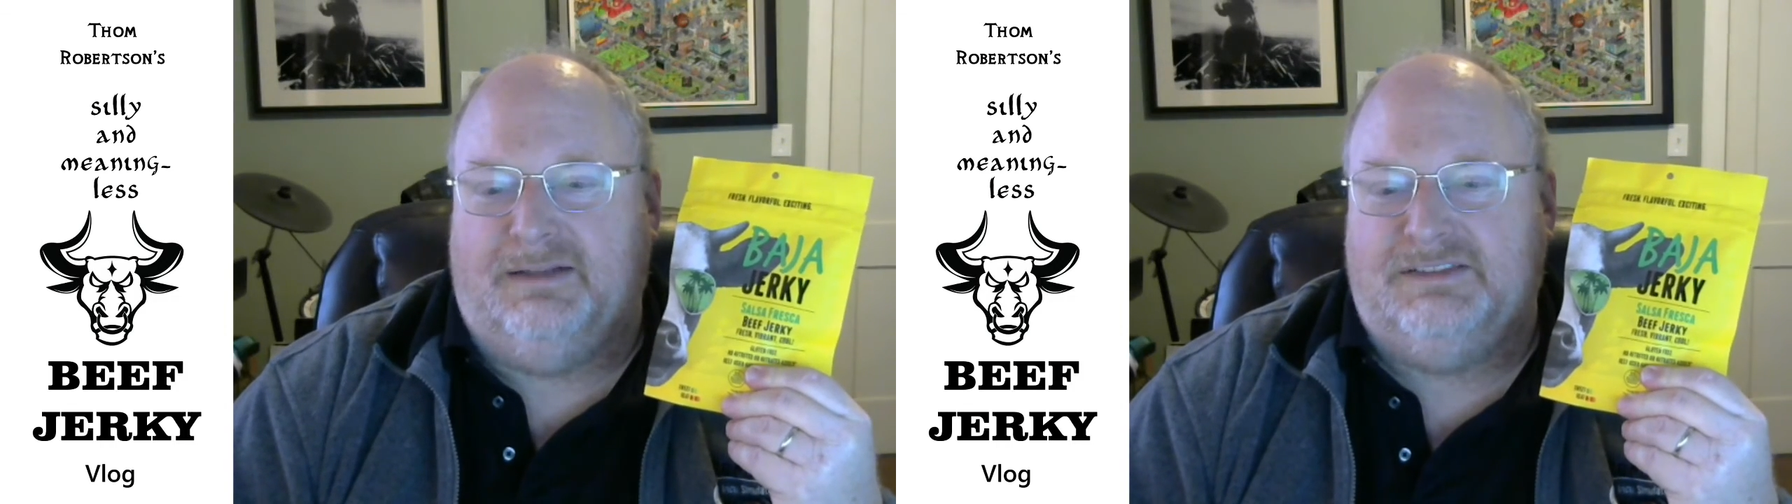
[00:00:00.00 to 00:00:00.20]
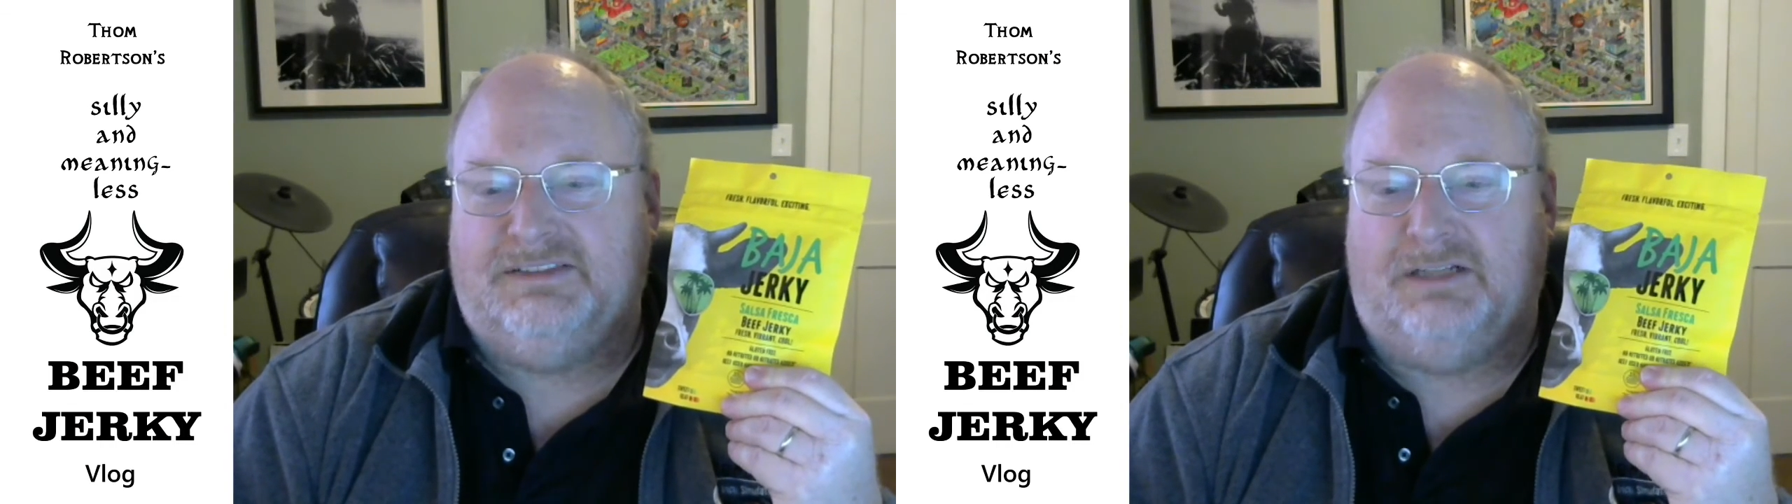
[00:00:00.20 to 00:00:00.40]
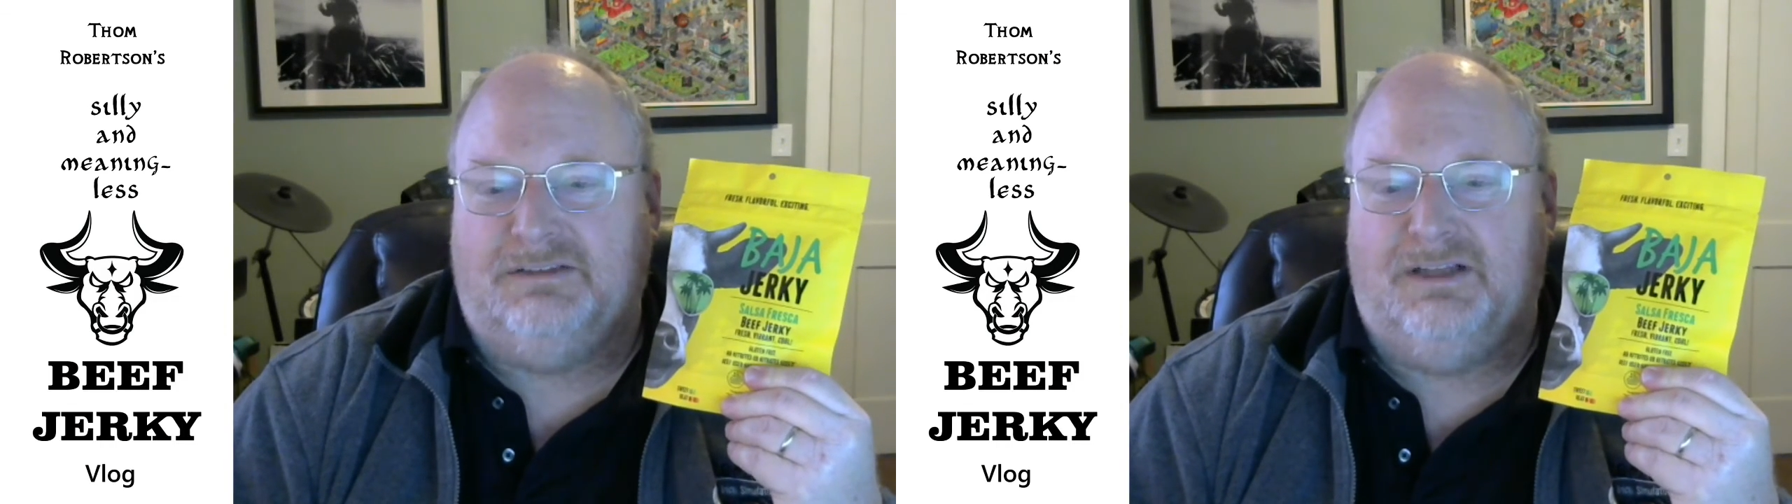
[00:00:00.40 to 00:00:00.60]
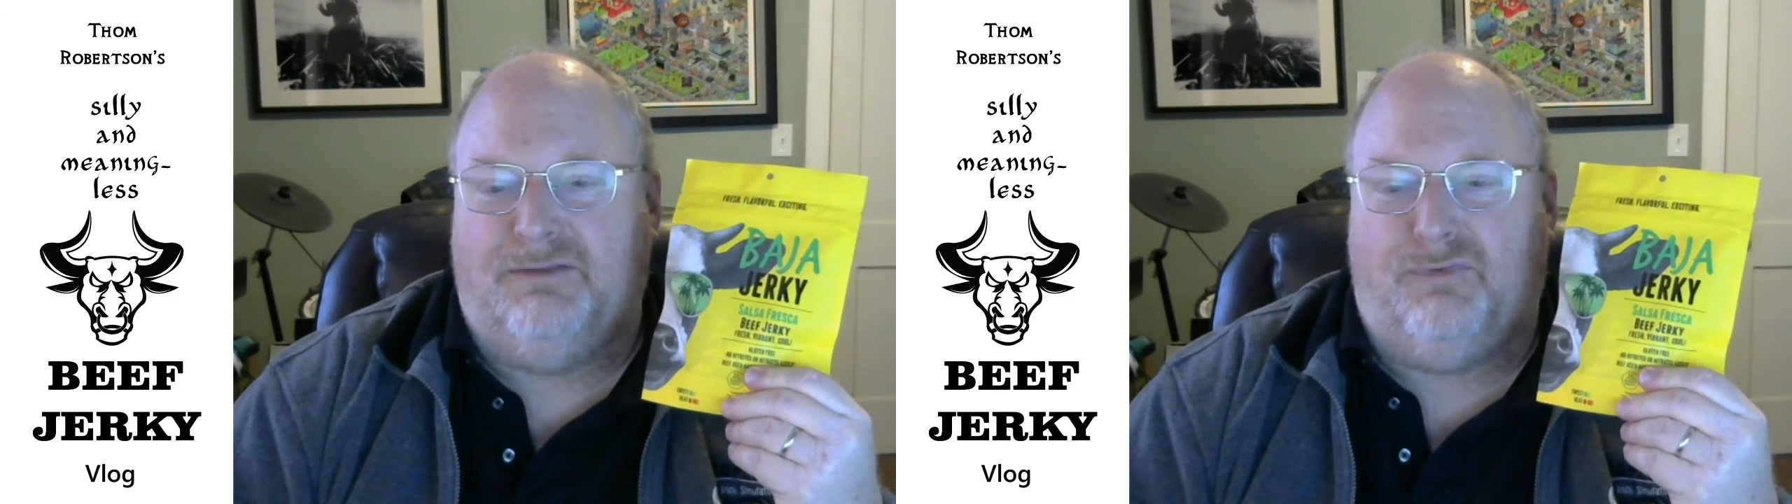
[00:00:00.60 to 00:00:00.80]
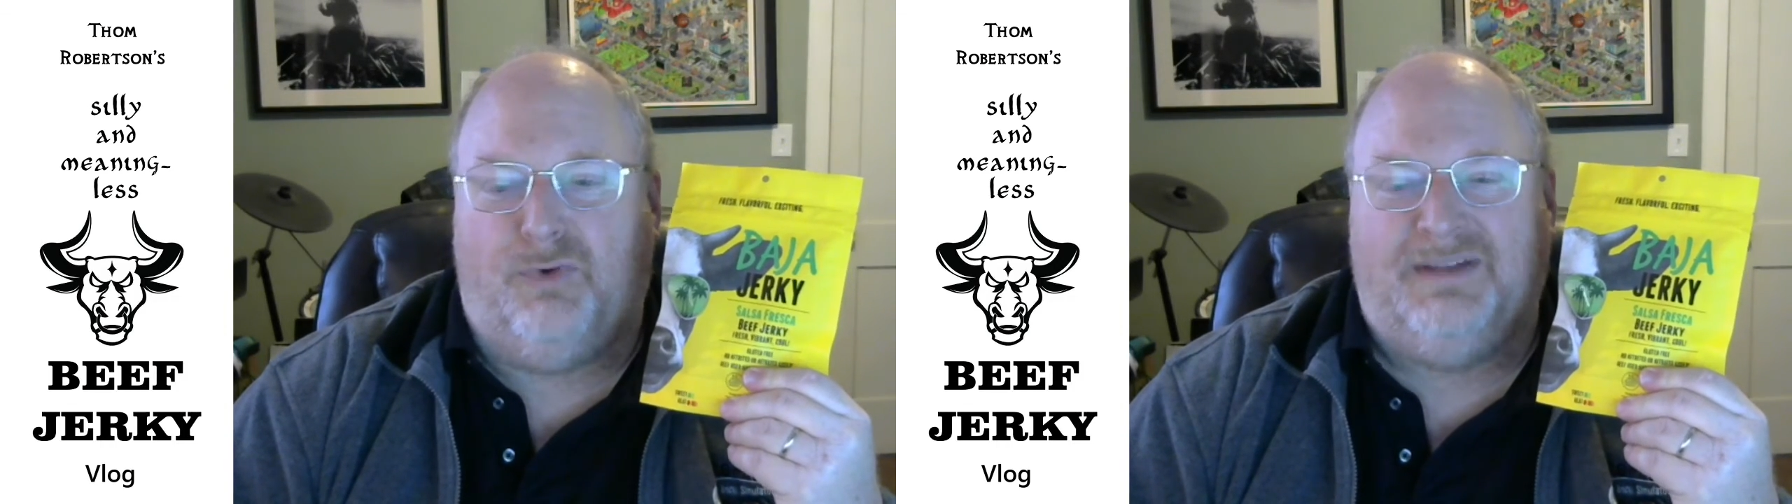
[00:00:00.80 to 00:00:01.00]
Salsa
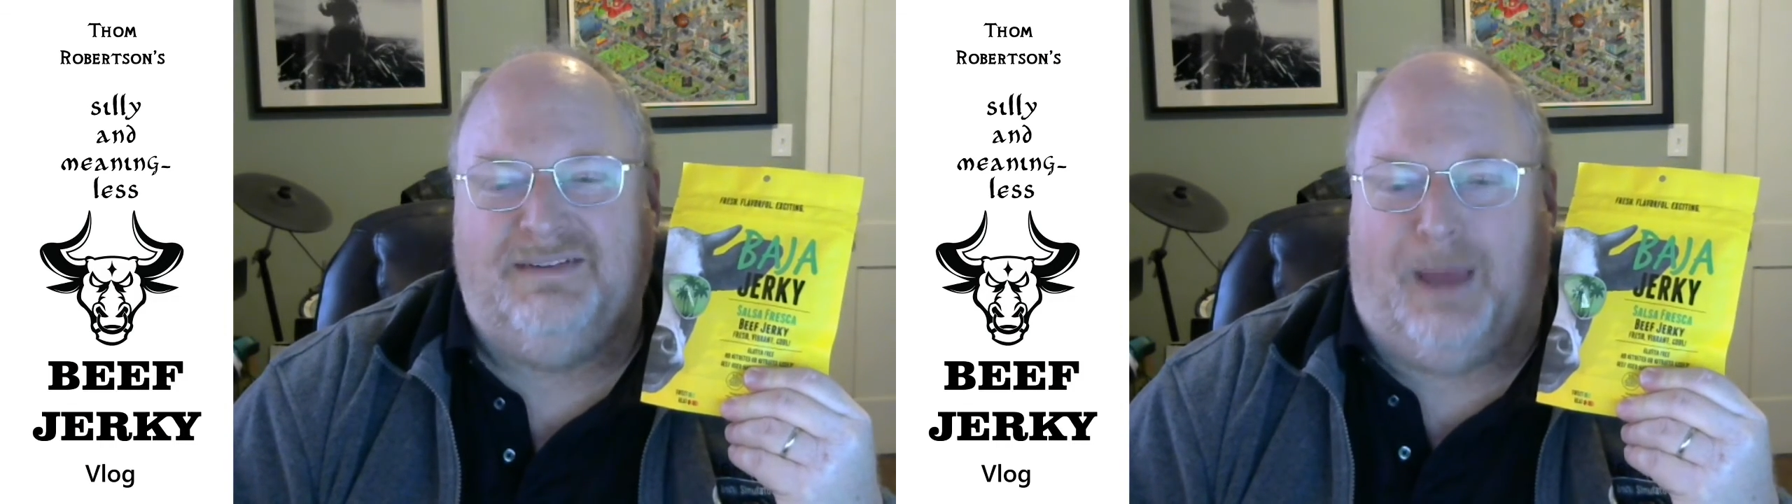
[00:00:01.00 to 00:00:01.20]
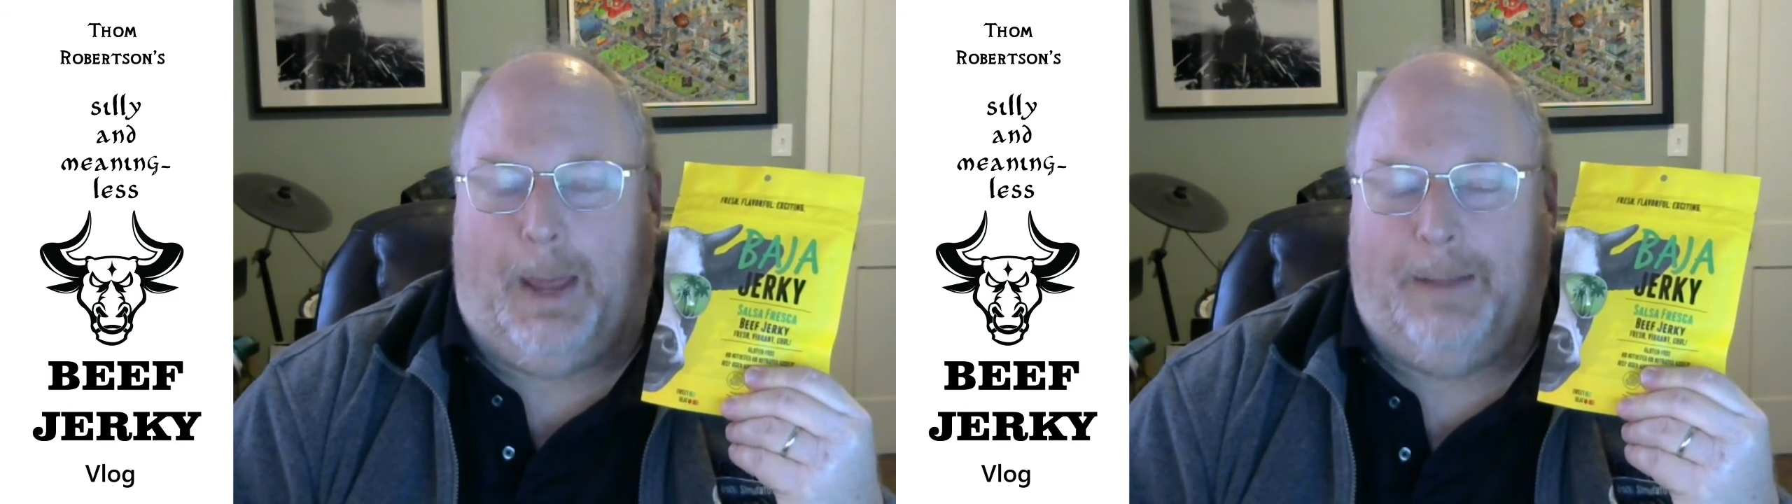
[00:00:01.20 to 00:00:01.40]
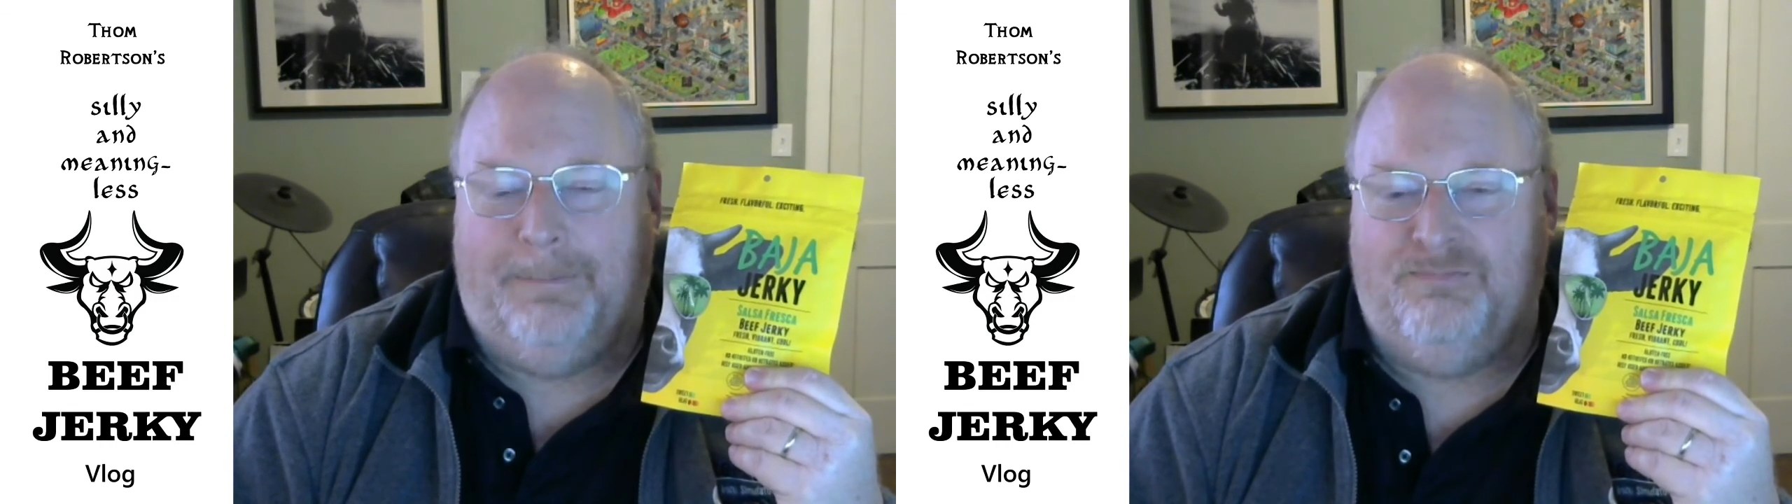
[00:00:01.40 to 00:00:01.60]
Fresca.